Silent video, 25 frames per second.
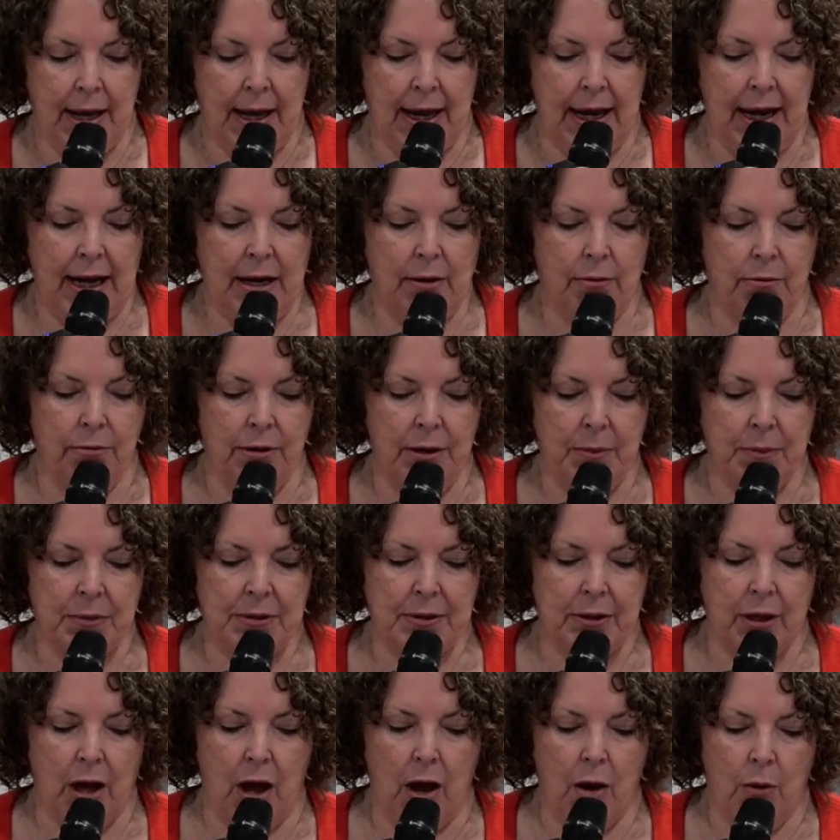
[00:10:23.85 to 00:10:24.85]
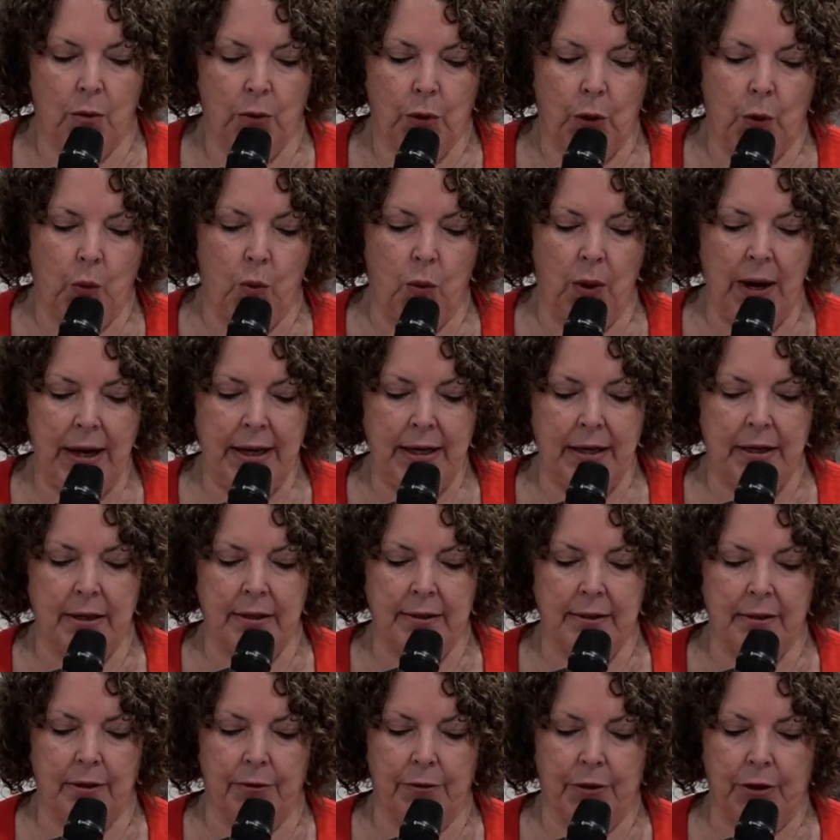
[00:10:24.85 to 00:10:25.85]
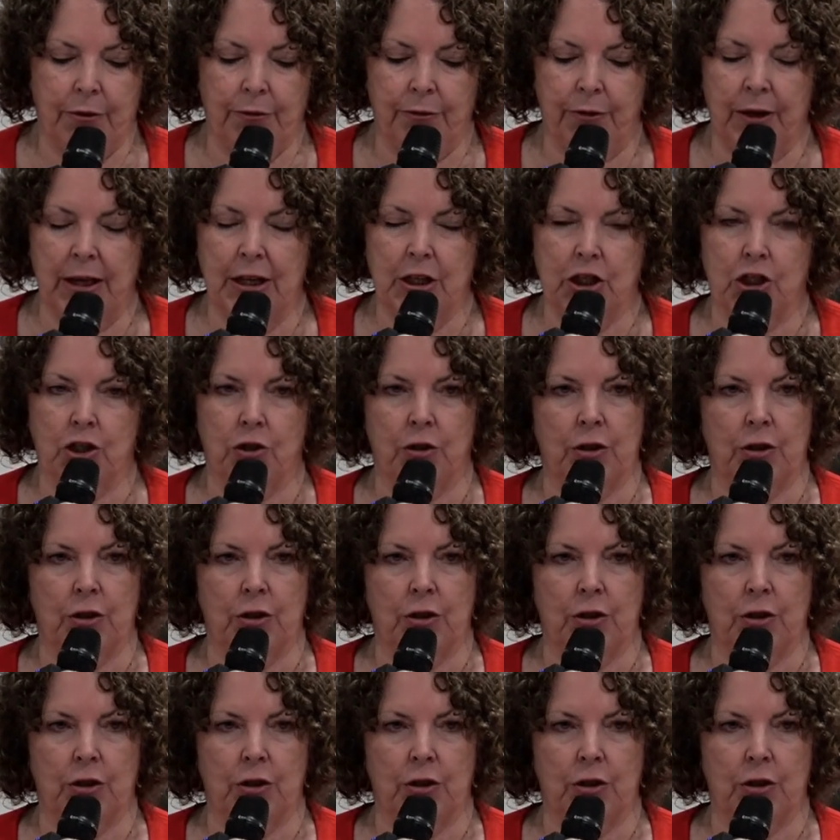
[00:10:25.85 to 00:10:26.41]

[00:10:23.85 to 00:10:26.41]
He rips the weakness of the flesh,